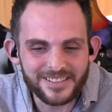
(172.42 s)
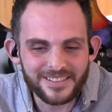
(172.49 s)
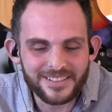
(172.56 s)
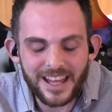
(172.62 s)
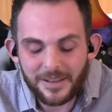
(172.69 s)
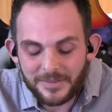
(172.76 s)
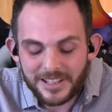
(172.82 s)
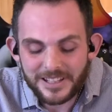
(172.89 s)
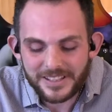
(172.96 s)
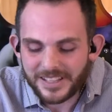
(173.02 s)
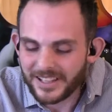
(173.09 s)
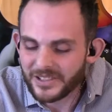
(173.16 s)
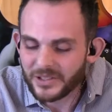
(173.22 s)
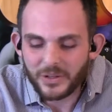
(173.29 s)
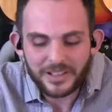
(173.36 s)
That being
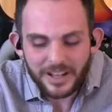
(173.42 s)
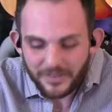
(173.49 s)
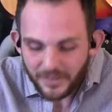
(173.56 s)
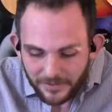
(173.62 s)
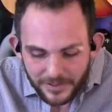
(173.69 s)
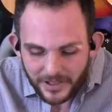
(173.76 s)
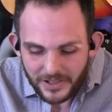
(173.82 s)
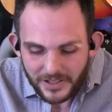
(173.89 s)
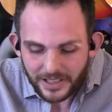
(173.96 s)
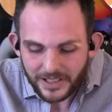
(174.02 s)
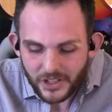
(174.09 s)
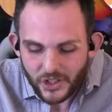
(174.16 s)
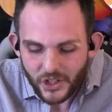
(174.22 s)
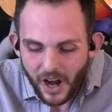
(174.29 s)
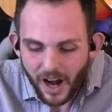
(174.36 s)
said, so it never feels like a
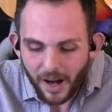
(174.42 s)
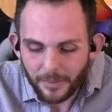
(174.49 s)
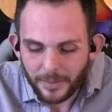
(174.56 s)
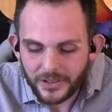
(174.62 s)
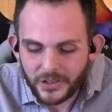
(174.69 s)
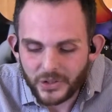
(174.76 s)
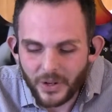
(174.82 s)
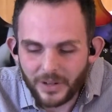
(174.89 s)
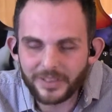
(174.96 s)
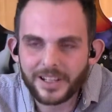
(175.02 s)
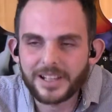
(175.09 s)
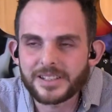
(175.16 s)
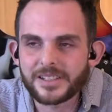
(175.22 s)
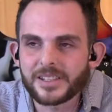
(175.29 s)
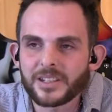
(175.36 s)
job. Do you ever
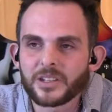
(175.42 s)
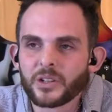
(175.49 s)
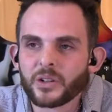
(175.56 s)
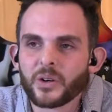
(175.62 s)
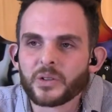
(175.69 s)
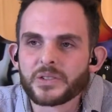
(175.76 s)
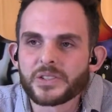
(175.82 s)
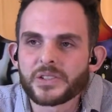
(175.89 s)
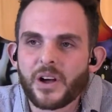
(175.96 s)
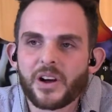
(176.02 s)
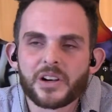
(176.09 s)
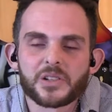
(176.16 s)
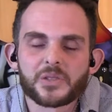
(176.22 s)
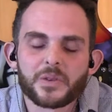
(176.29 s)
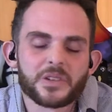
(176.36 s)
get sick of your own
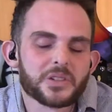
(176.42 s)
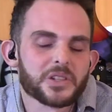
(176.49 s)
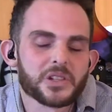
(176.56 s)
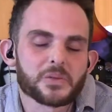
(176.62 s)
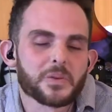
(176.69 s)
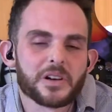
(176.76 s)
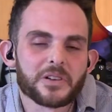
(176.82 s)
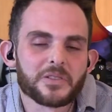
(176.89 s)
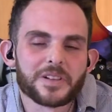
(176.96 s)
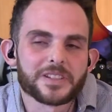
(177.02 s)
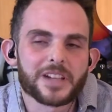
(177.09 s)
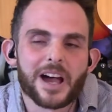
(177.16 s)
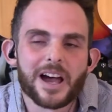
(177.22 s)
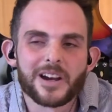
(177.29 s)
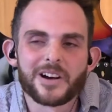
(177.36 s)
songs where you just want to
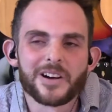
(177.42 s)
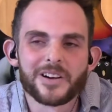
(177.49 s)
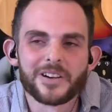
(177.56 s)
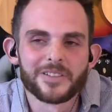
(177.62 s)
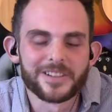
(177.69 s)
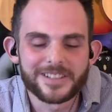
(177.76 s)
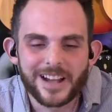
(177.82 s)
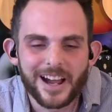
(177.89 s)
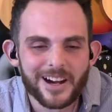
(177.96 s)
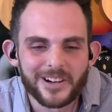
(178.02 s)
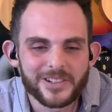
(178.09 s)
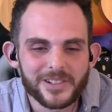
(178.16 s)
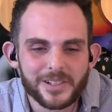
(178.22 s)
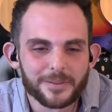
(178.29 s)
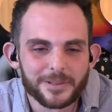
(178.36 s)

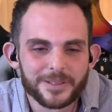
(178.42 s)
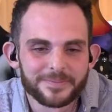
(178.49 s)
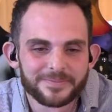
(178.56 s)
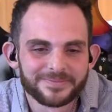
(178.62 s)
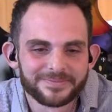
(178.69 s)
retire some of them?